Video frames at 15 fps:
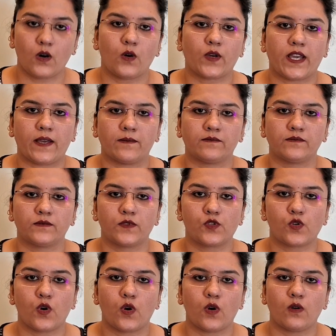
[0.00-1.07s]
Okay,
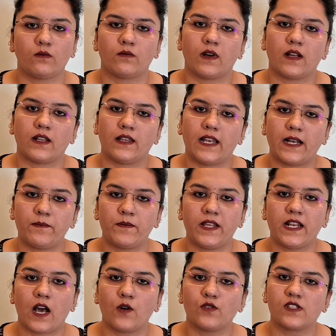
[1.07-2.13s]
so let
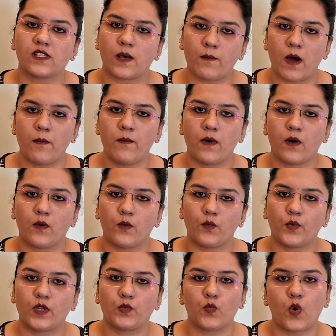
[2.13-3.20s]
me now sum up
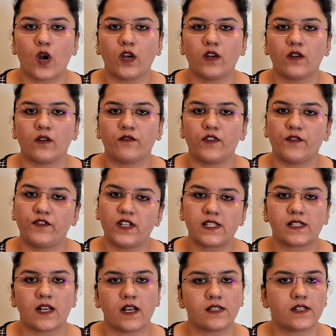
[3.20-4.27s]
with what we've
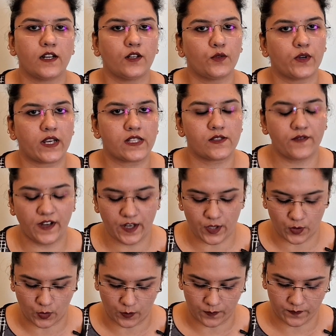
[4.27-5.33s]
discussed in today's
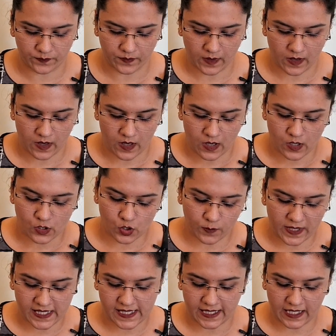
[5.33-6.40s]
video. So
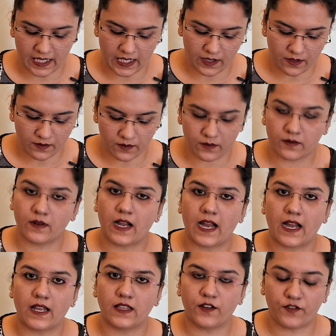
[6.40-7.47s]
basically,
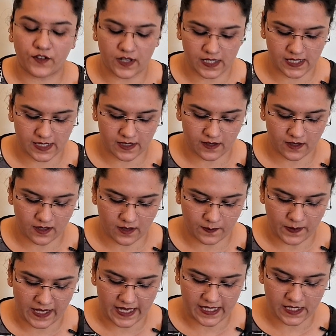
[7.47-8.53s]
in the first uh,
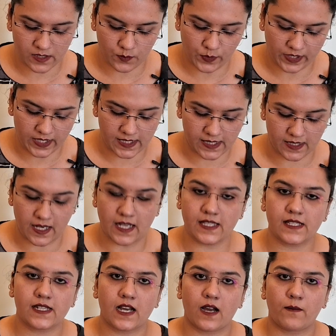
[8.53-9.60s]
place, we
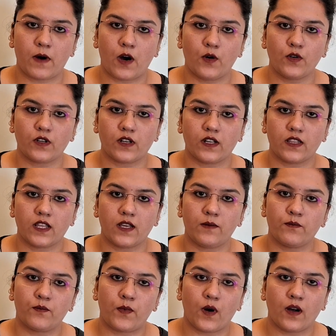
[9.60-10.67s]
discussed about
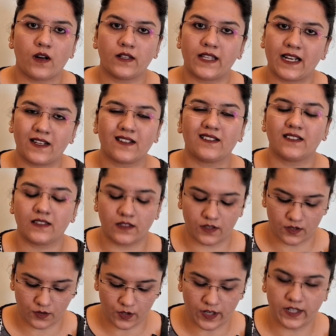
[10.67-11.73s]
the uh, that
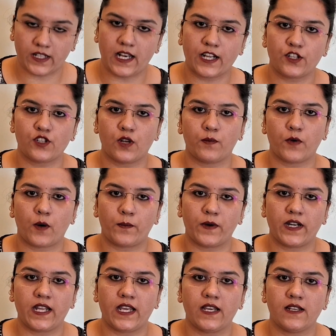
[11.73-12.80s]
you know intellectual
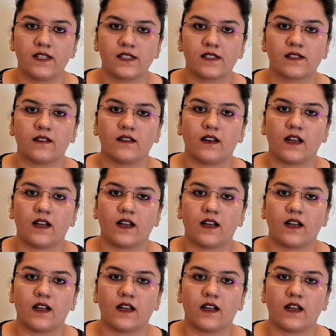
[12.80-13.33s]
property is